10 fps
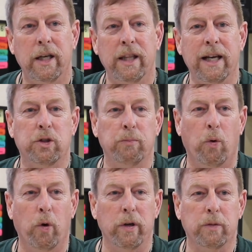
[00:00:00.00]
And that's
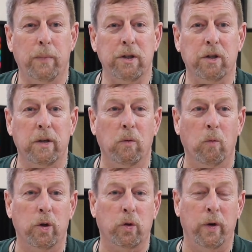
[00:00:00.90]
important, especially when
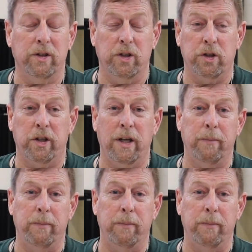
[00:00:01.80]
we're transitioning.